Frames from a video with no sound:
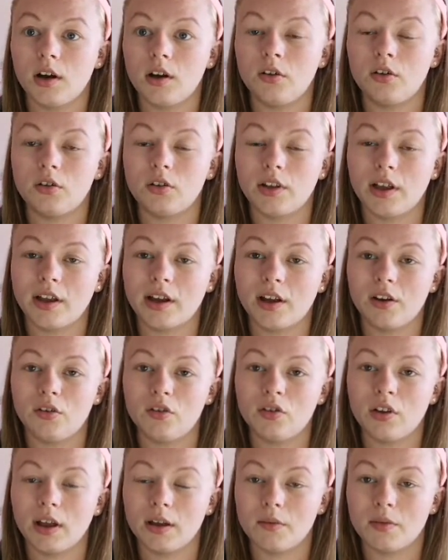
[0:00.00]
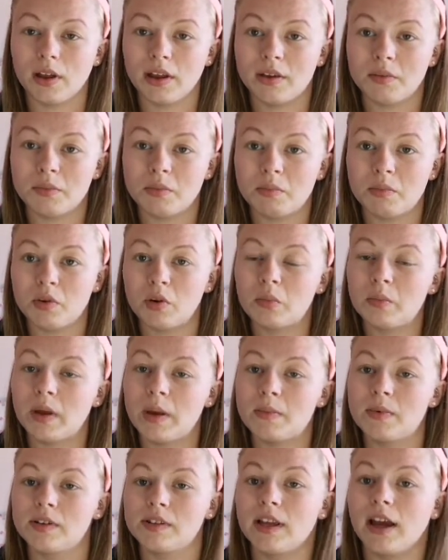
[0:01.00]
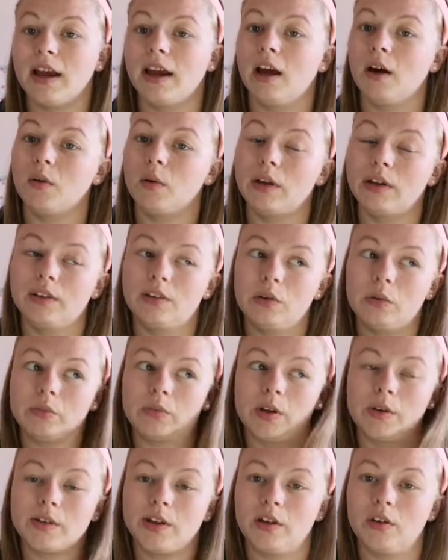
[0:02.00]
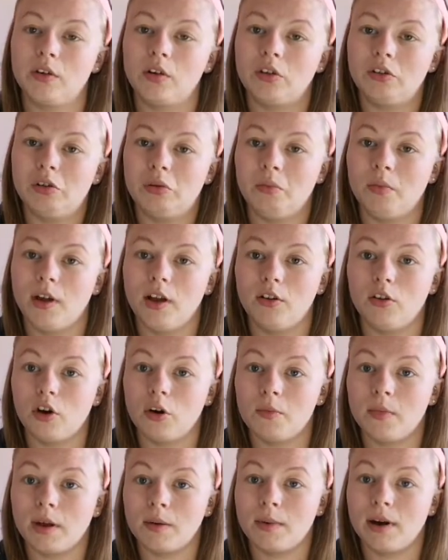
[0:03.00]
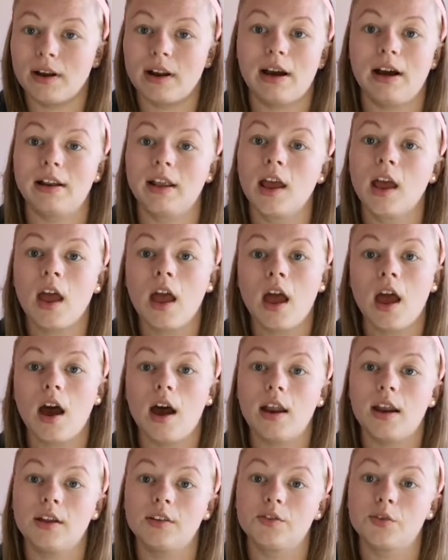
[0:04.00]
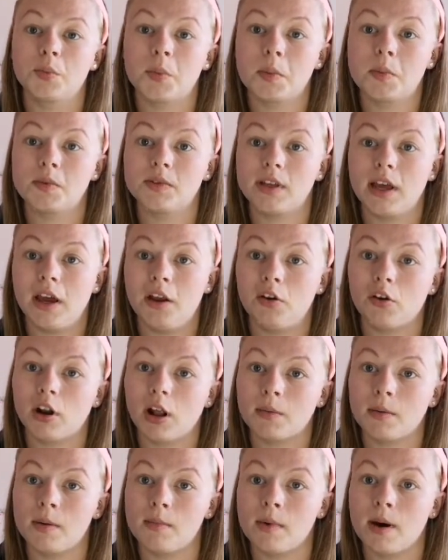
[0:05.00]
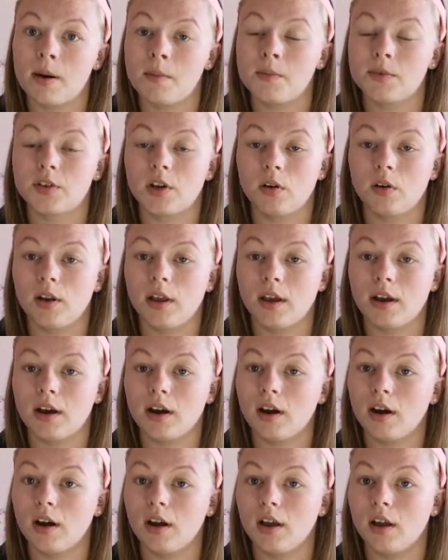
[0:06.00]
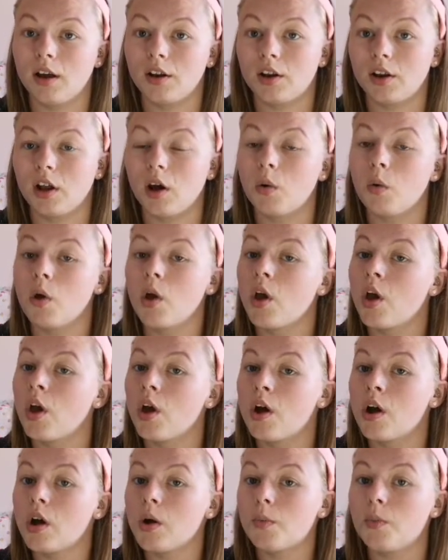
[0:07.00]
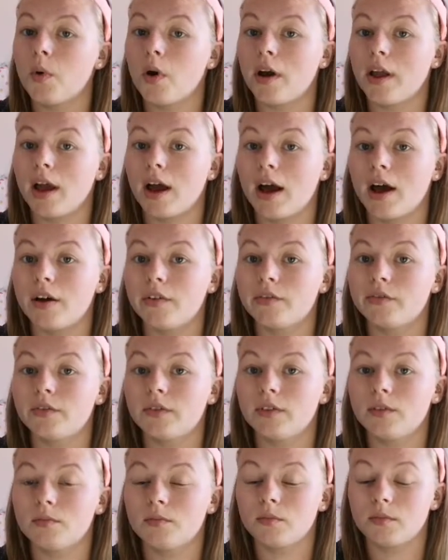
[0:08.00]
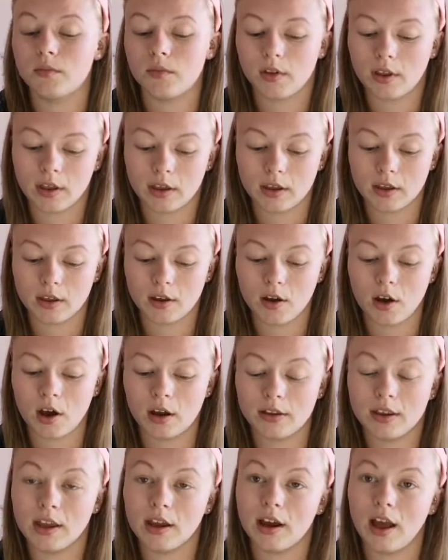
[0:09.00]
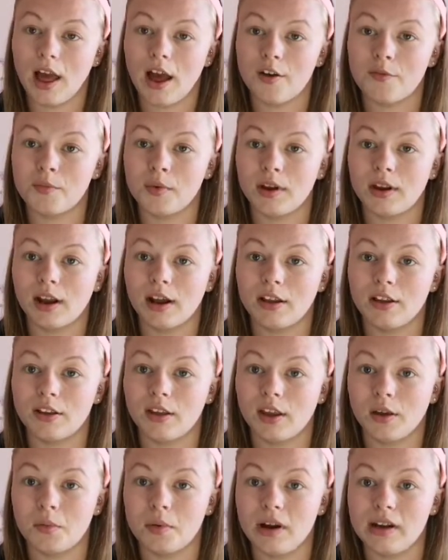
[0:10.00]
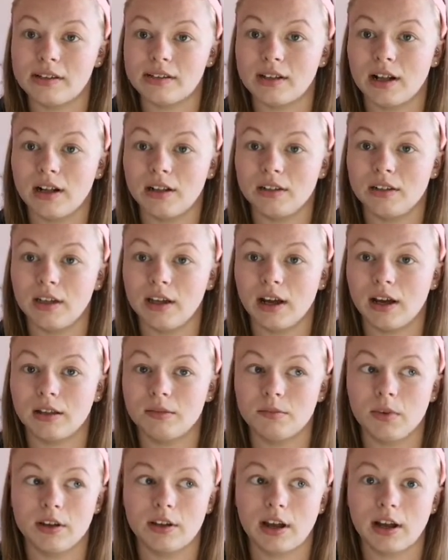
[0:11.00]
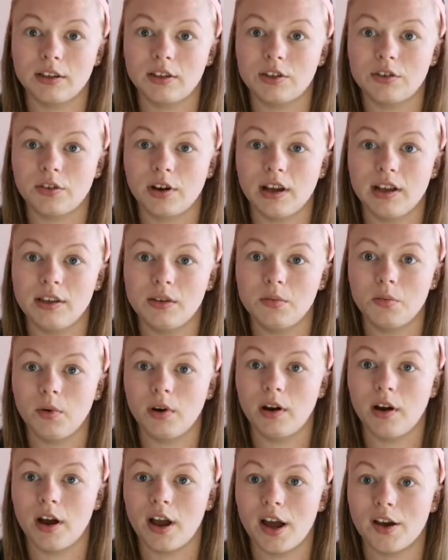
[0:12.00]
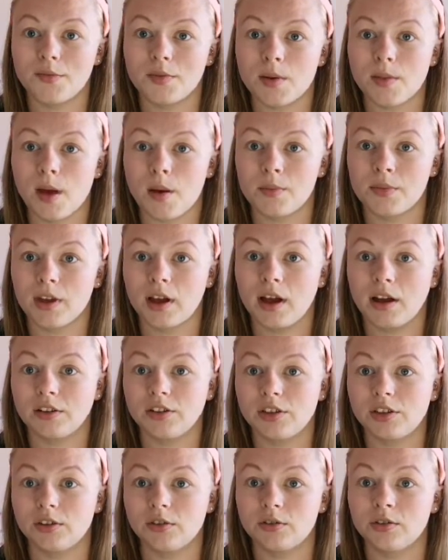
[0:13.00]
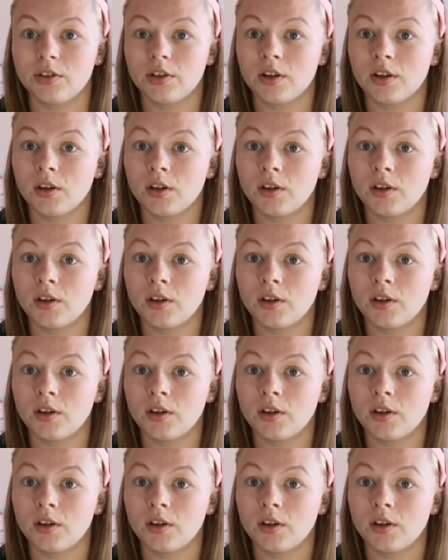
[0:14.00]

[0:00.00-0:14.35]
I look like I look like like some people say when sometimes I look at them I look like my dad and then some people say I look like my mom so like I don't know but I have like I think I have my dad's like personality and my dad's traits where I have my mum's attitude.